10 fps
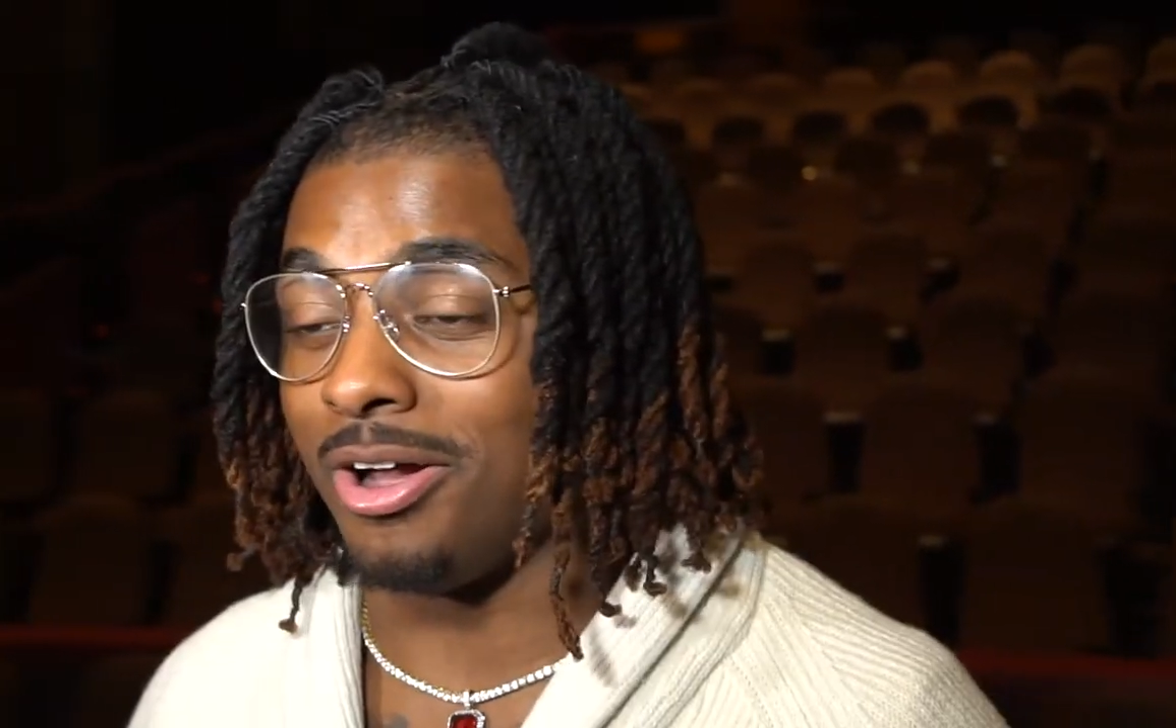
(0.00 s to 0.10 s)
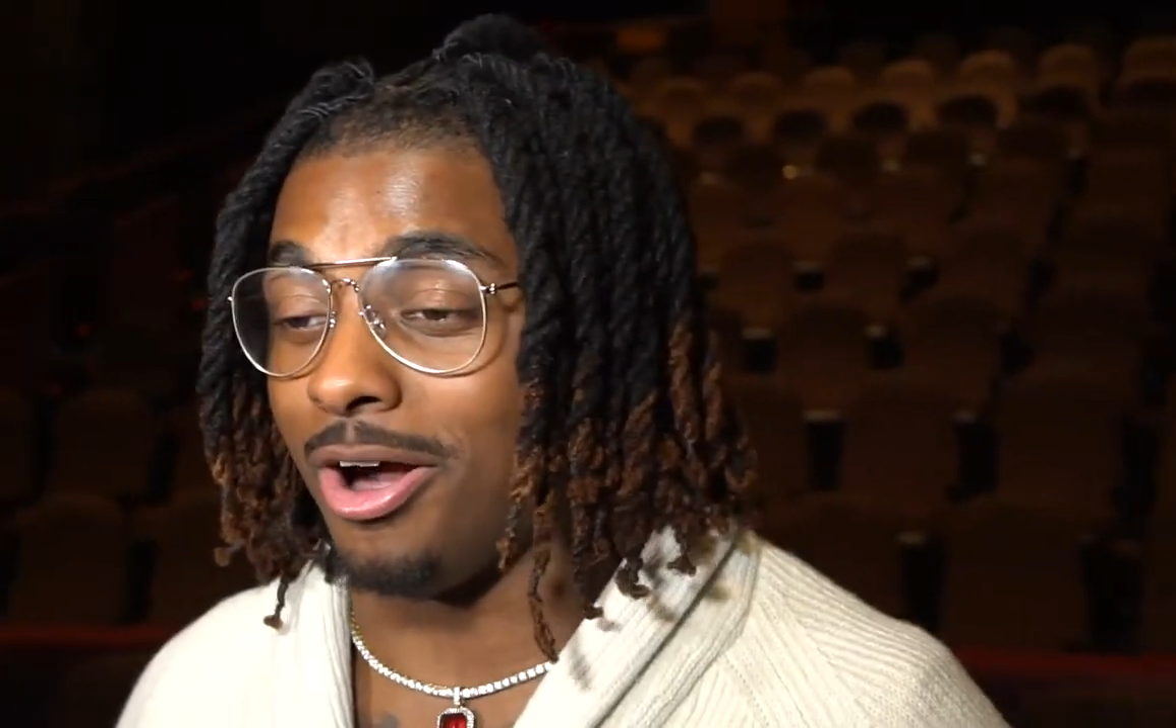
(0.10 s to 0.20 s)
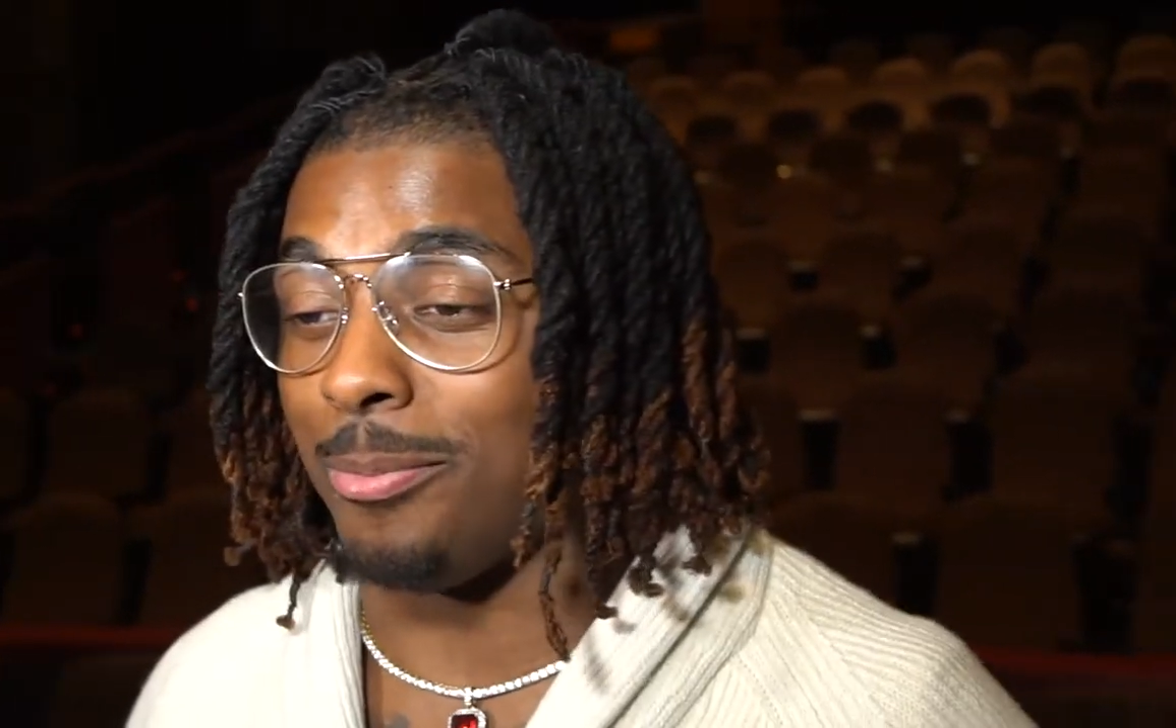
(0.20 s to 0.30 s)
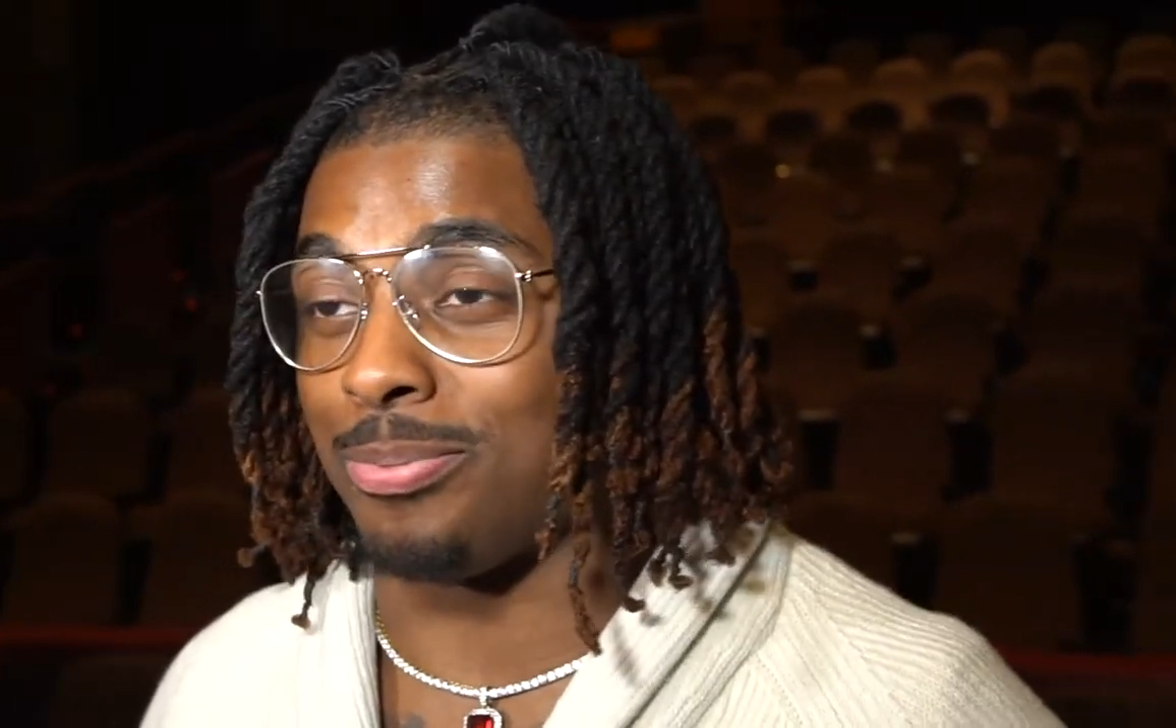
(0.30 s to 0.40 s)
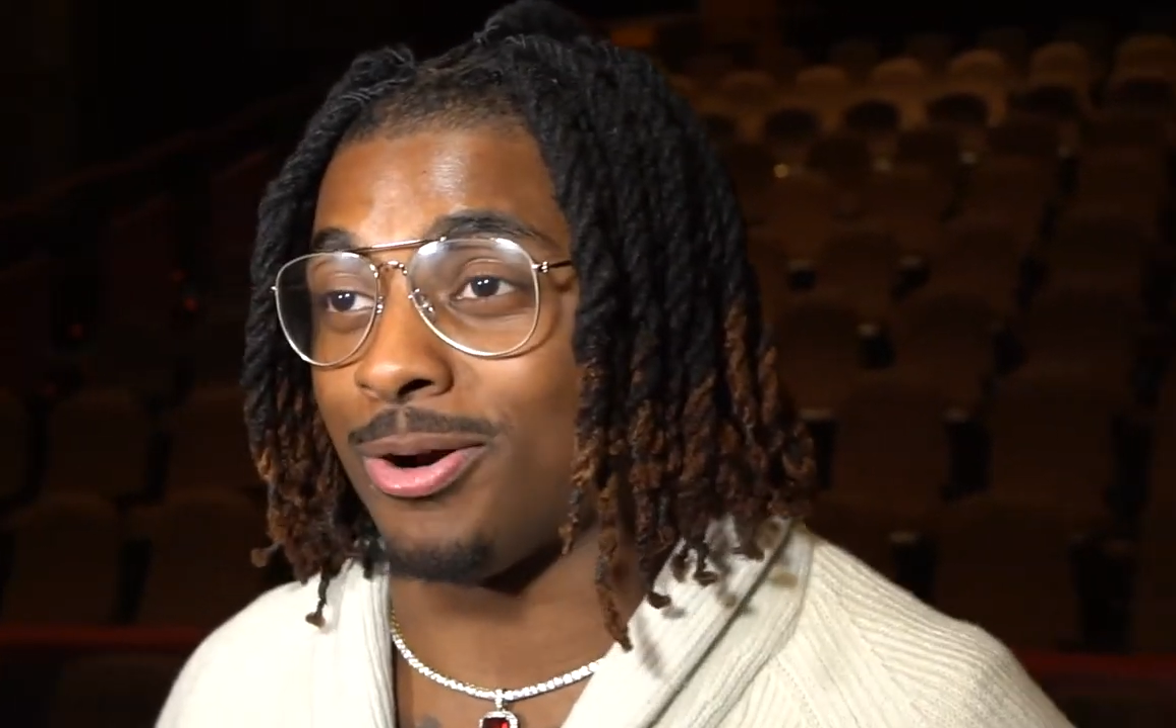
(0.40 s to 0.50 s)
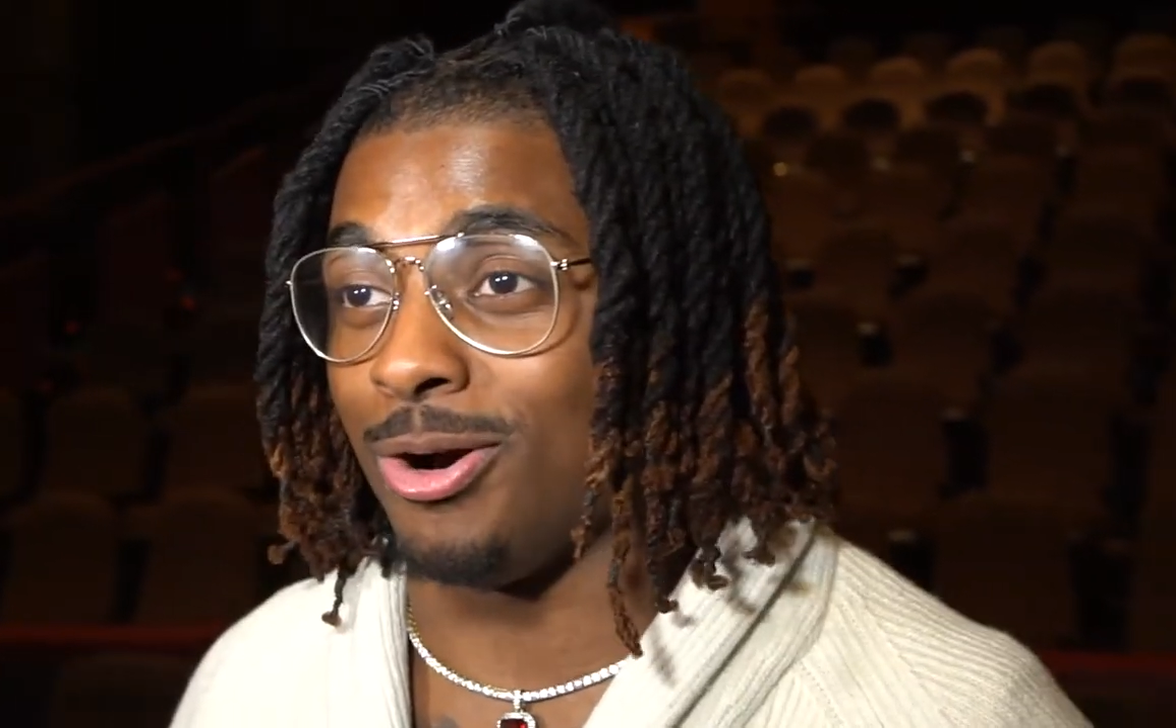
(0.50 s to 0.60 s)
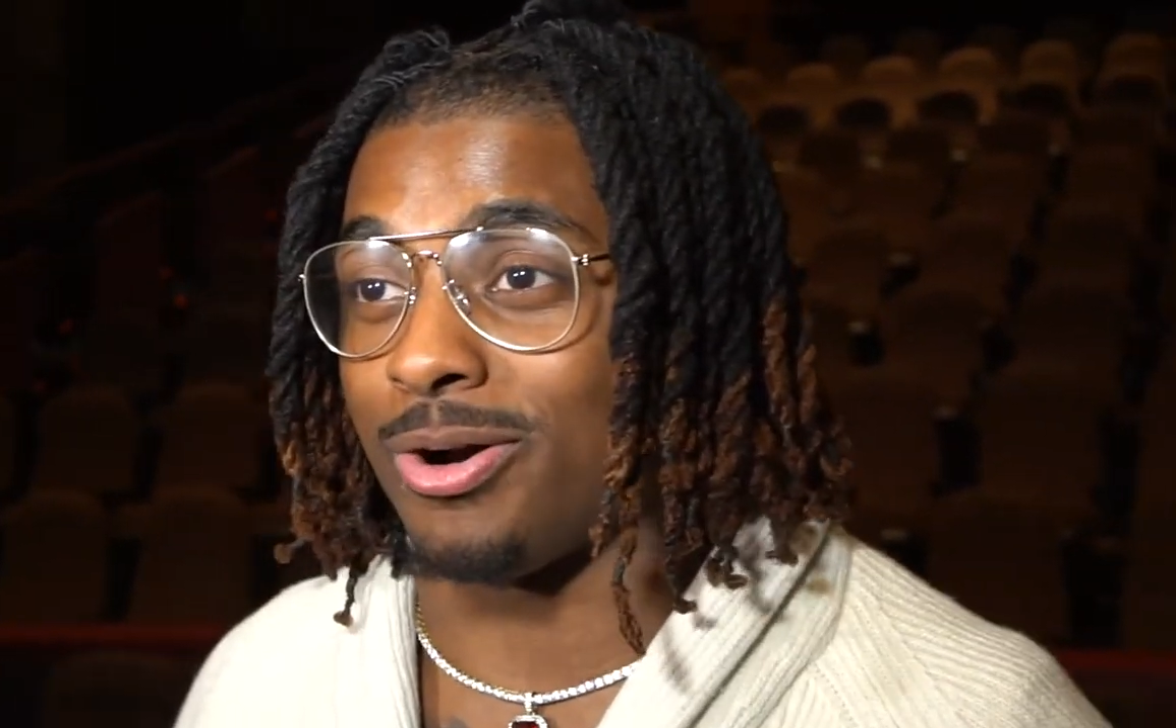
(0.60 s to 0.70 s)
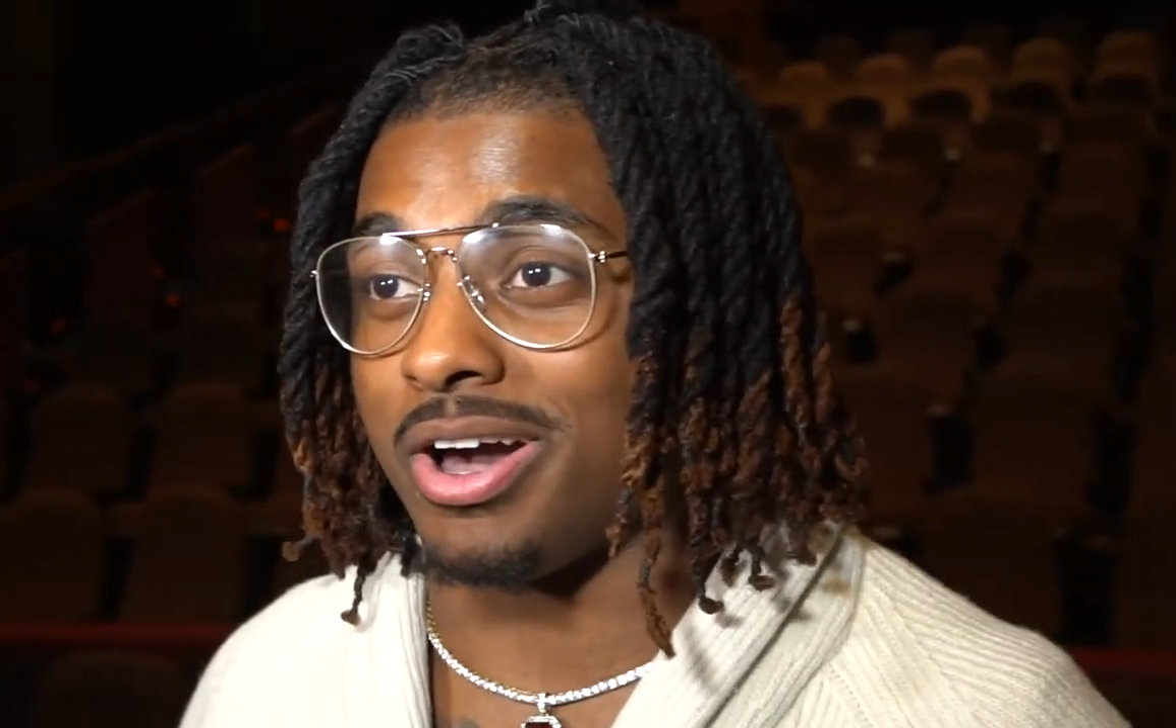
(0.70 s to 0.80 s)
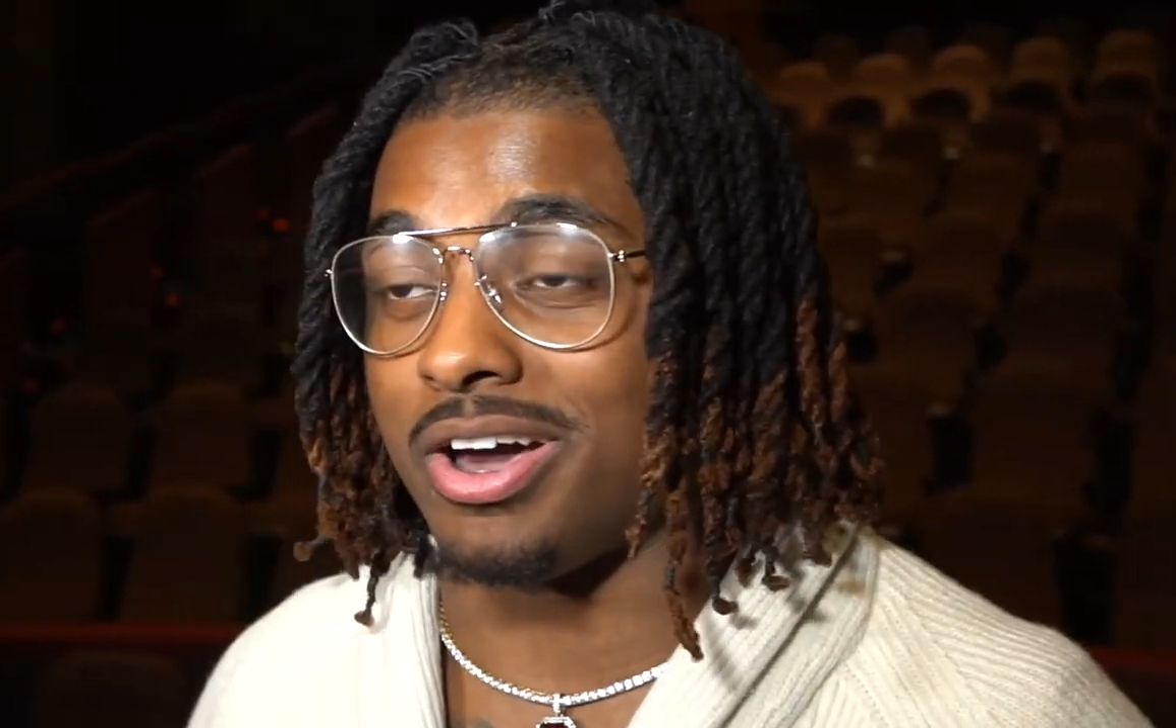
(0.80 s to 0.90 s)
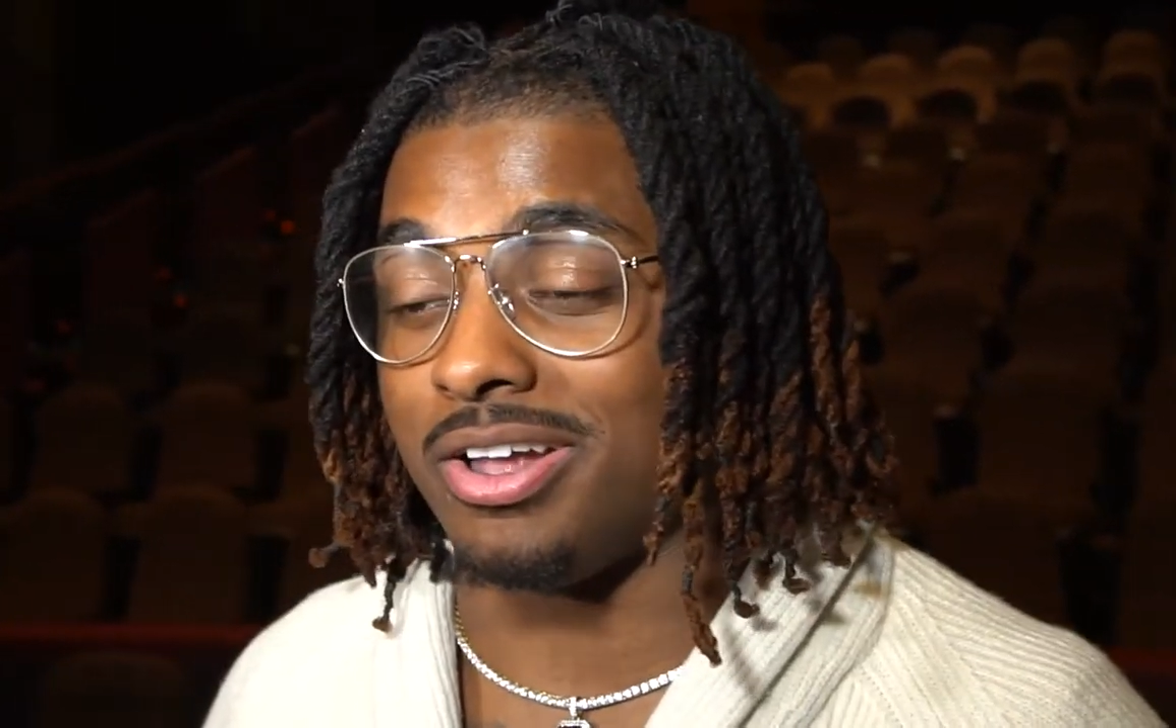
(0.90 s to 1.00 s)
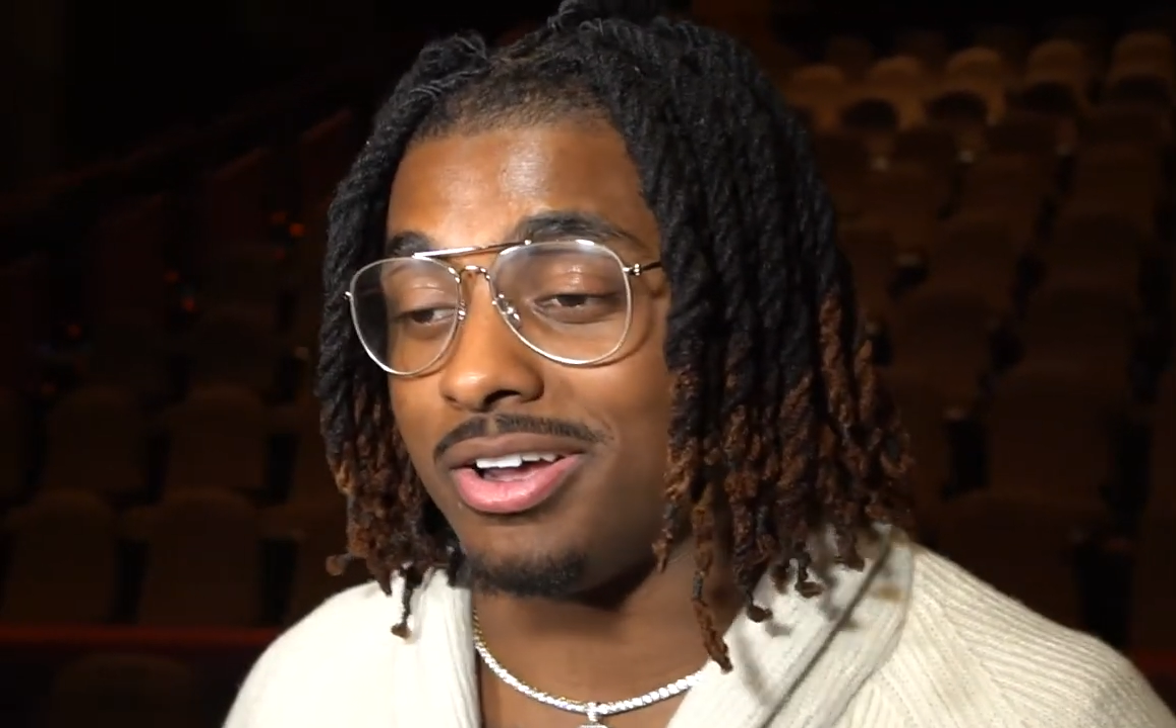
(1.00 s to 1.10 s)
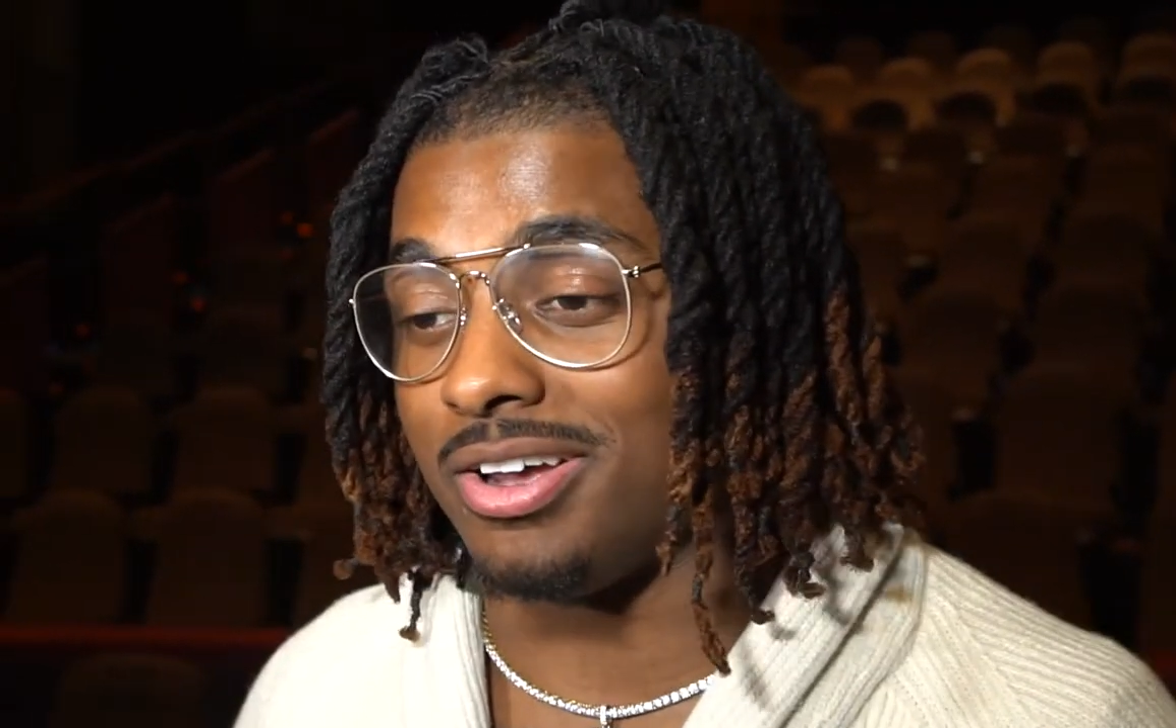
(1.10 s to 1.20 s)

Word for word: a pro, kind of.